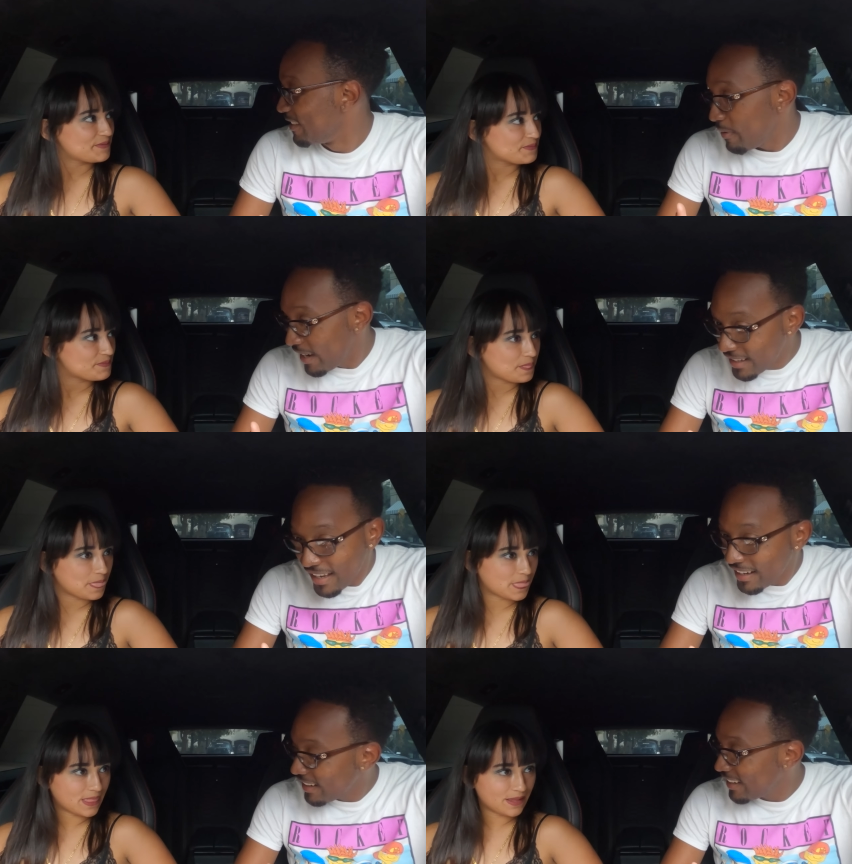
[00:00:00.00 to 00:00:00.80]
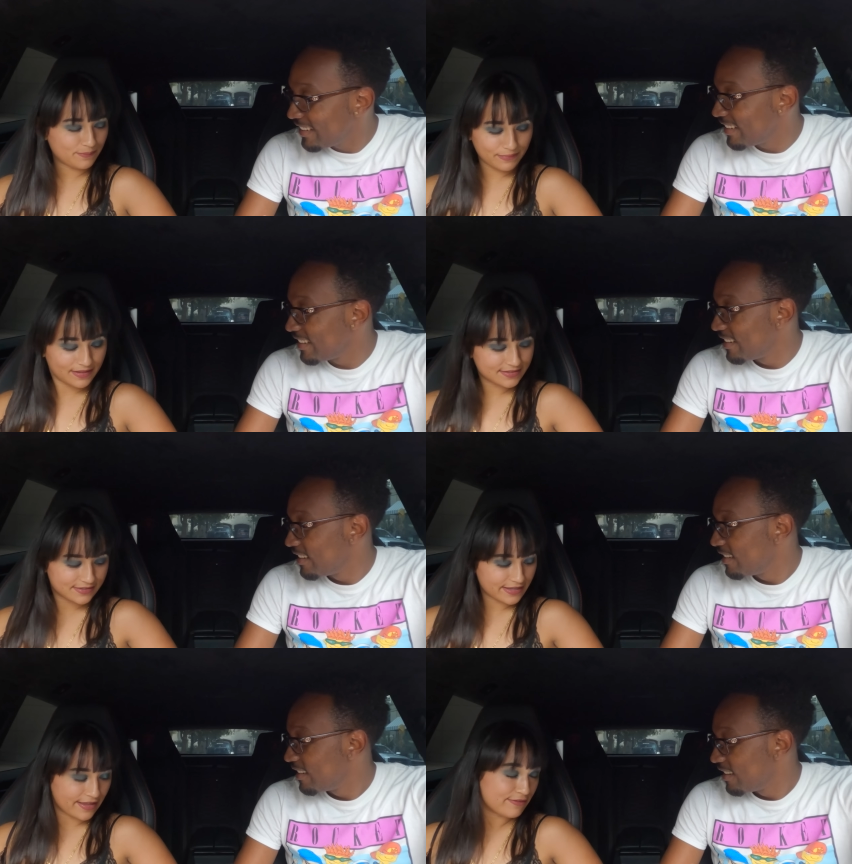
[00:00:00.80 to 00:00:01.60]
Speaker 1: You ain't did nothing. But
Speaker 2: you
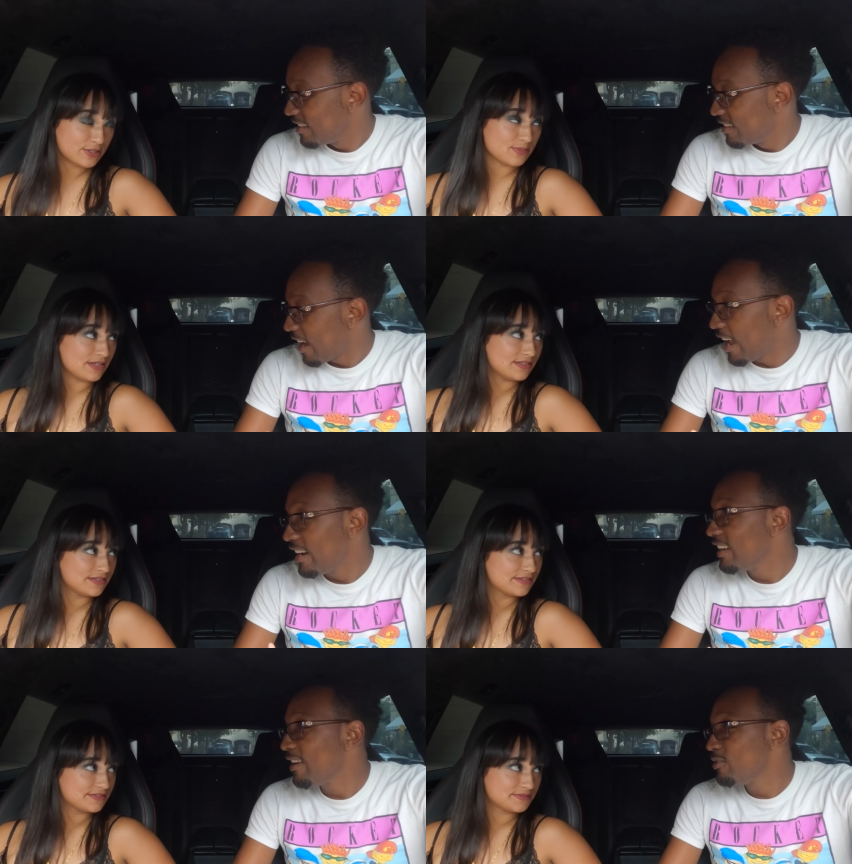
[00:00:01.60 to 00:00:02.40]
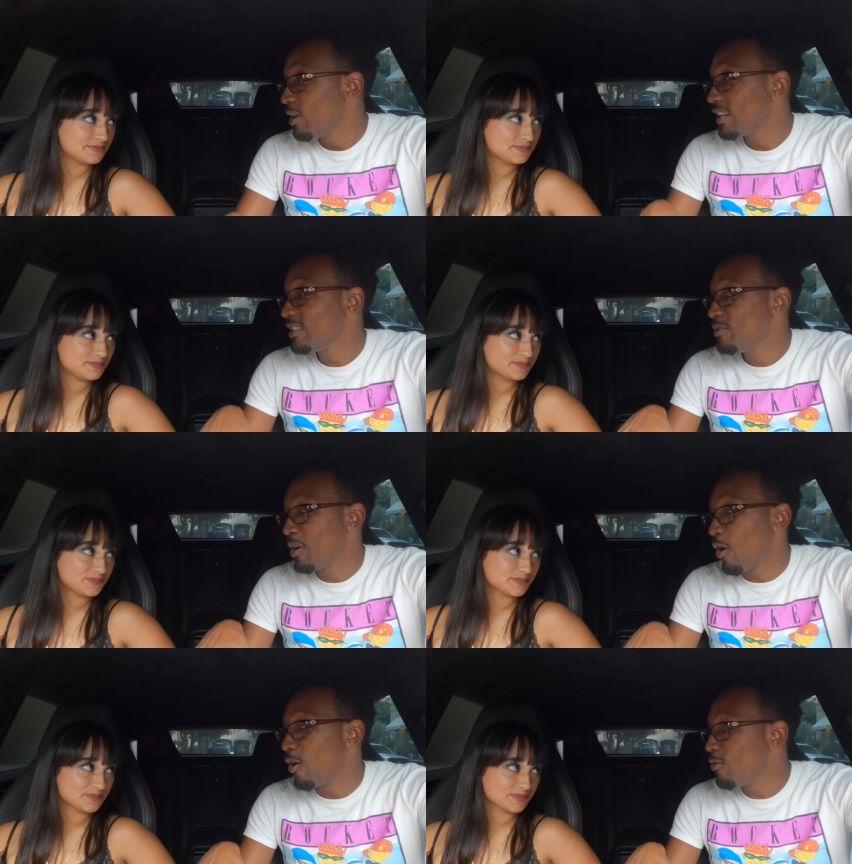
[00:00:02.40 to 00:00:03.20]
still gave it to me. I
Speaker 1: didn't give it to you. I said you
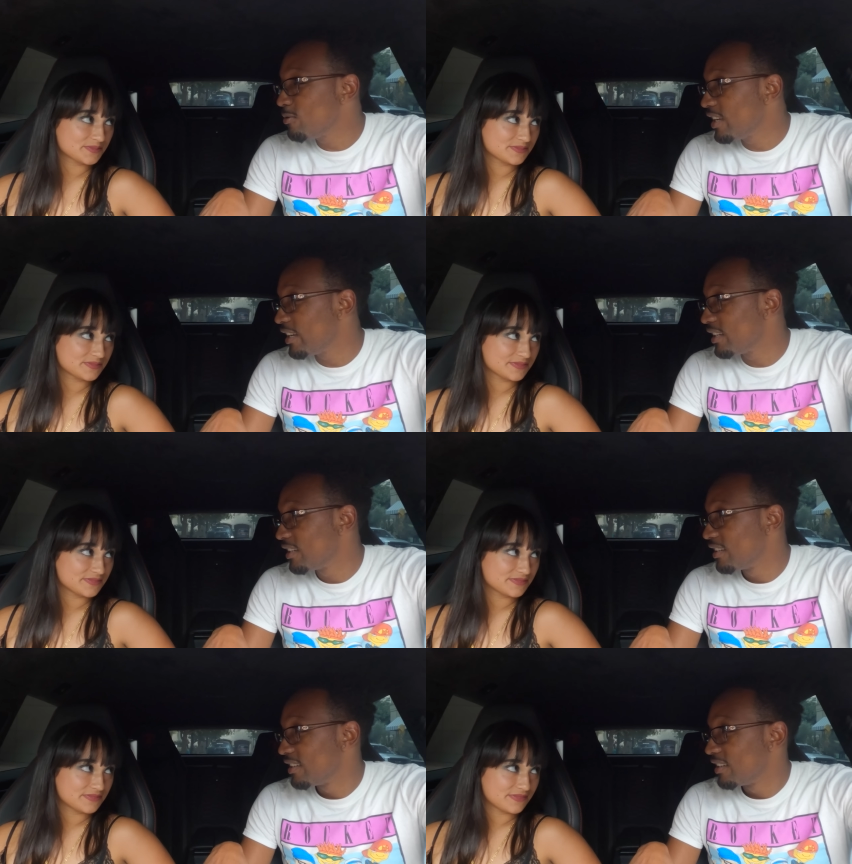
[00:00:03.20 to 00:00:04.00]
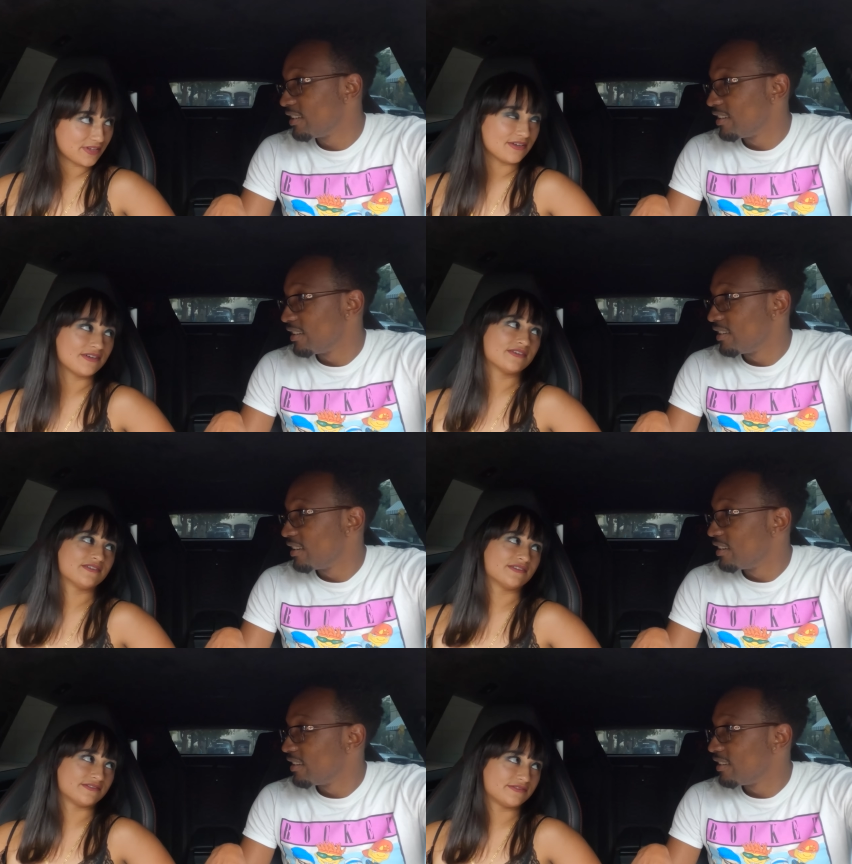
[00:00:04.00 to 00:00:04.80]
can hold it.
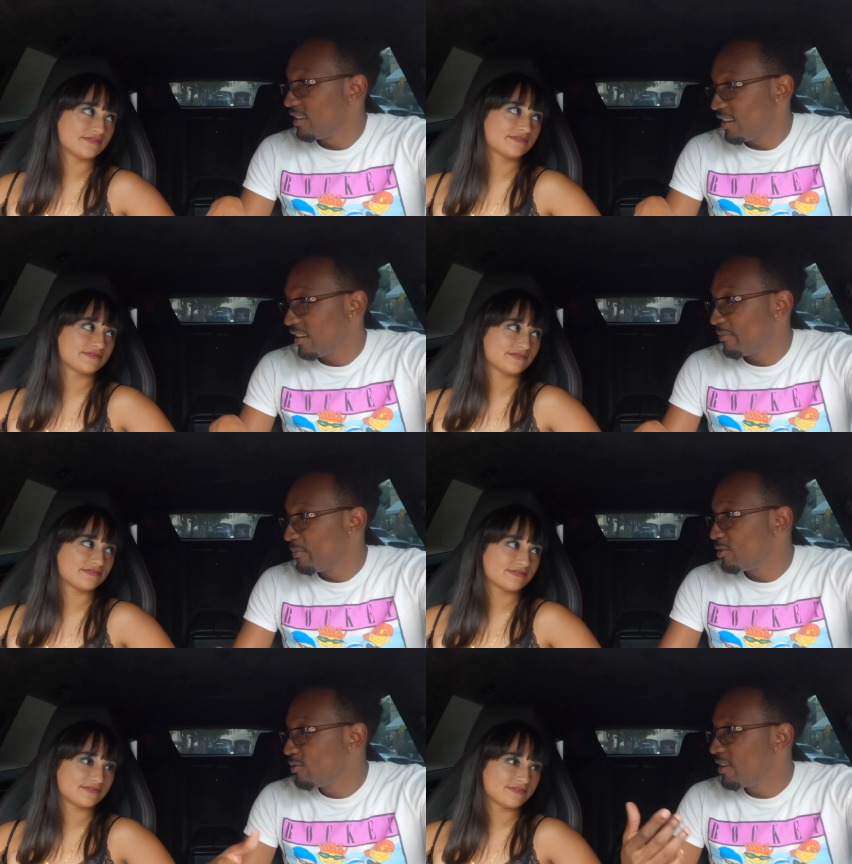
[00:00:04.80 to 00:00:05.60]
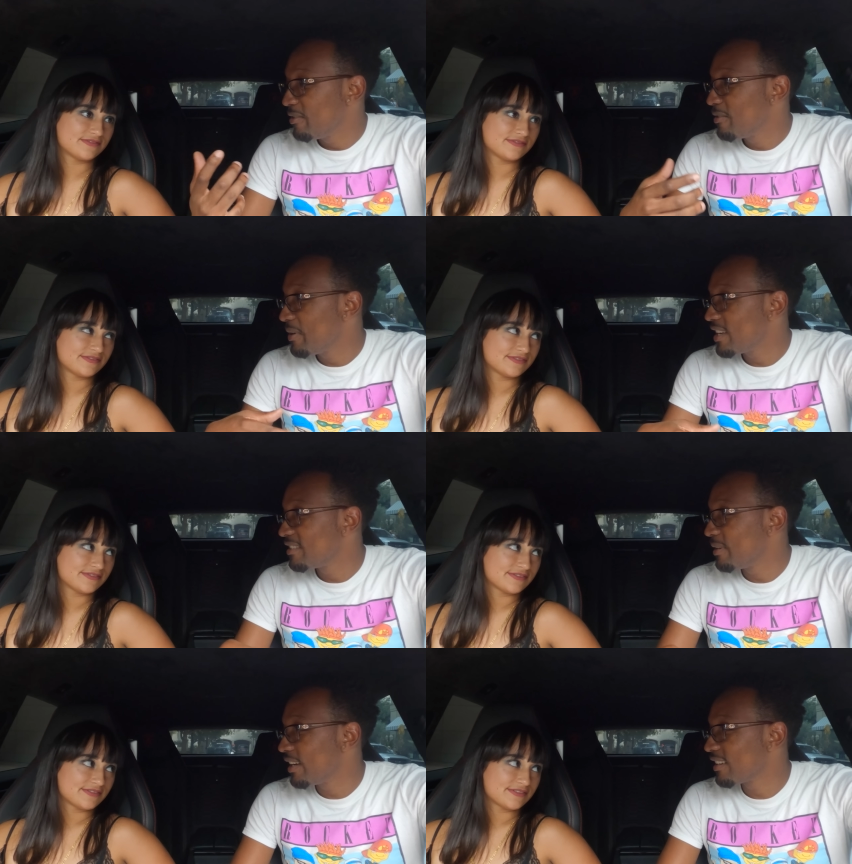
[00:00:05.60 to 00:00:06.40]
Yeah, but you can you can pass
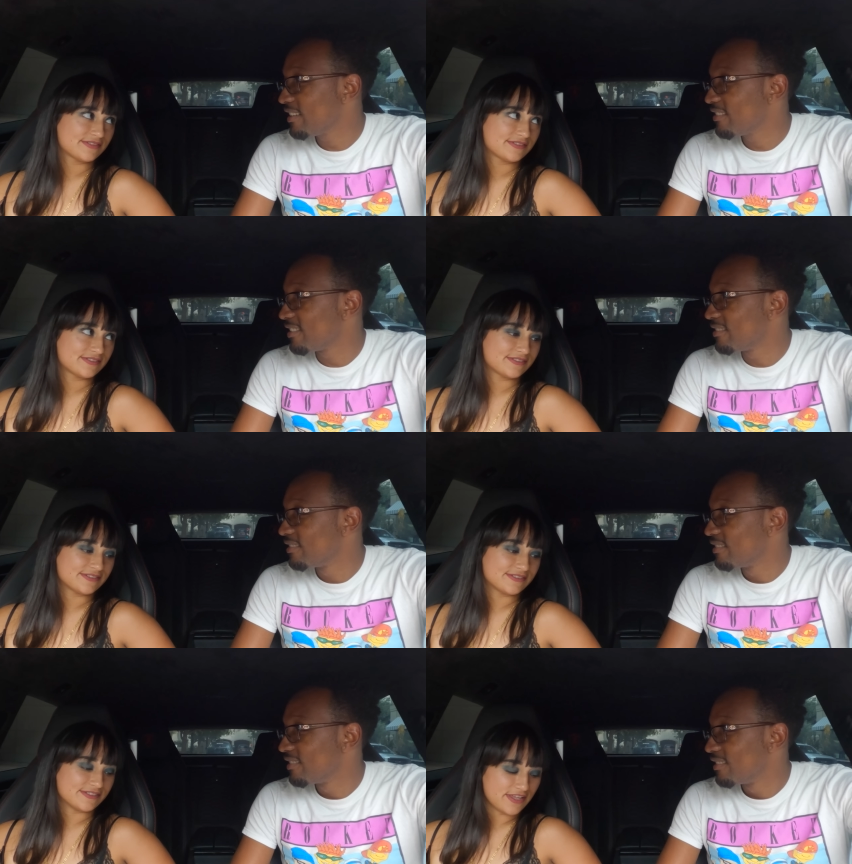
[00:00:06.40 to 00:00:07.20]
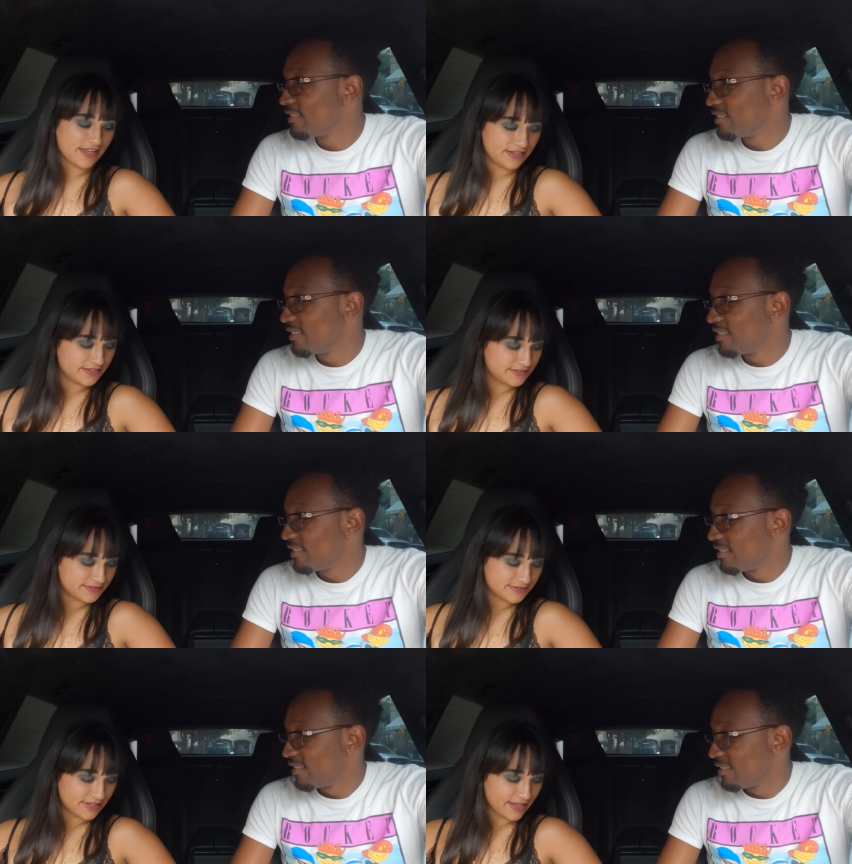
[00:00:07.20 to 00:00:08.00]
it back now though. Okay.
Speaker 2: I